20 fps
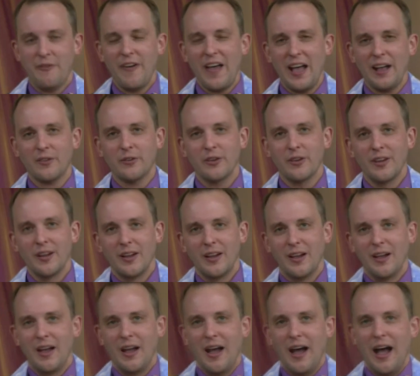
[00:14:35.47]
In fact,
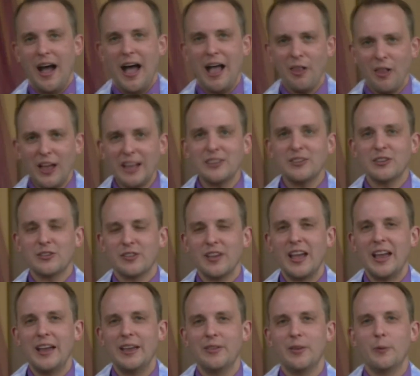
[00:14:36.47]
I like to
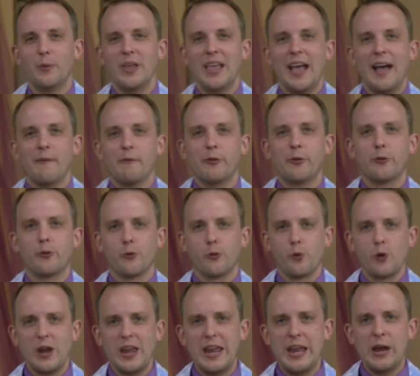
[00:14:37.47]
say that we have
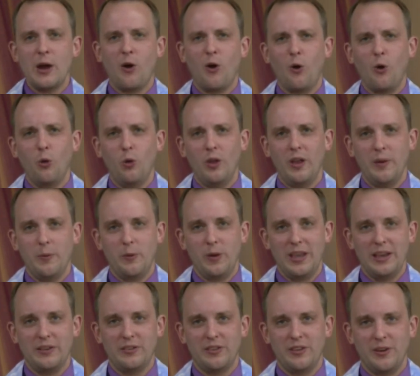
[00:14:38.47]
three Holy
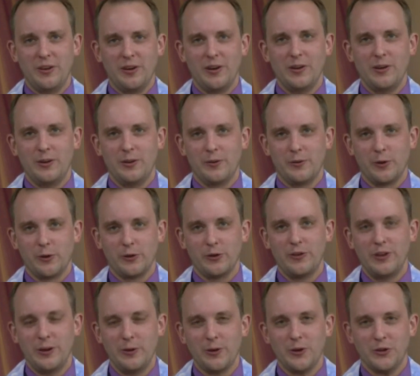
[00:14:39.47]
Weeks here at
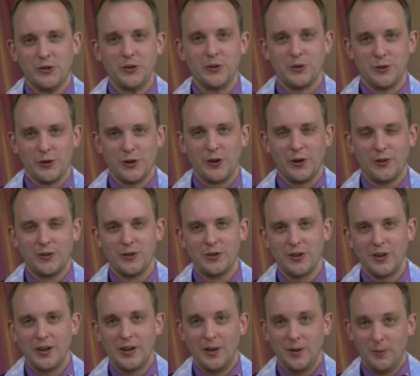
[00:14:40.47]
University Christian
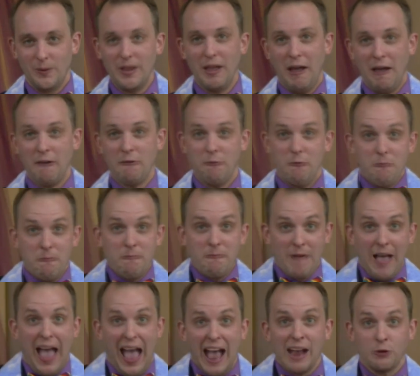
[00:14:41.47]
Church. We have
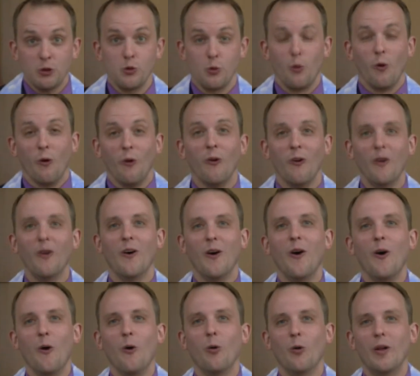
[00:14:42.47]

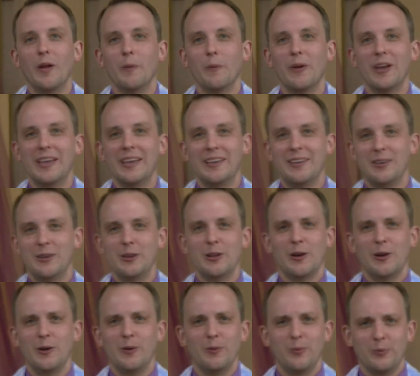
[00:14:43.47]
actual Holy Week, you
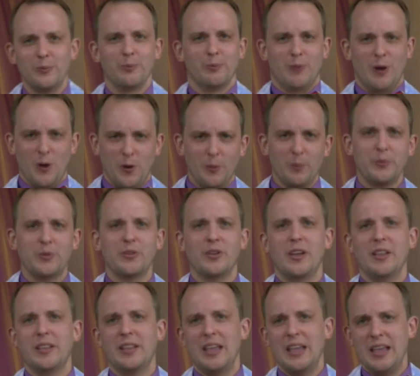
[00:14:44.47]
know, Palm
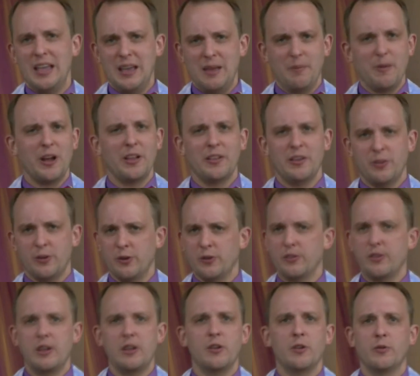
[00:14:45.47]
Sunday, Maundy
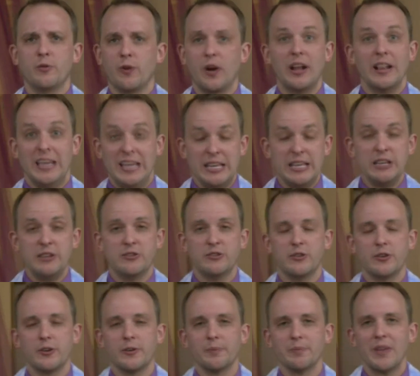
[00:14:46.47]
Thursday, Good Friday,
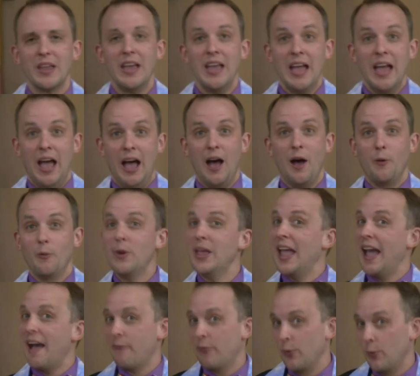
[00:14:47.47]
Easter.
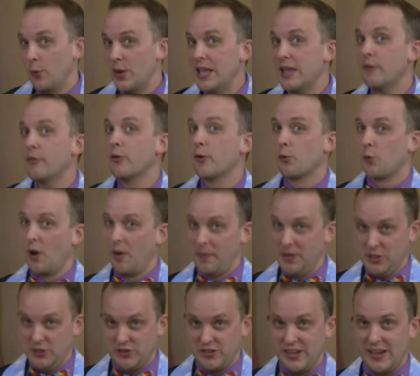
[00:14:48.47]
We have the week of the
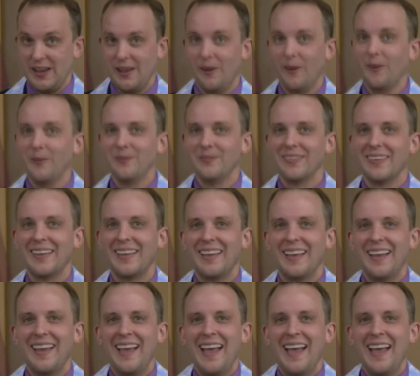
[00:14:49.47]
rummage sale.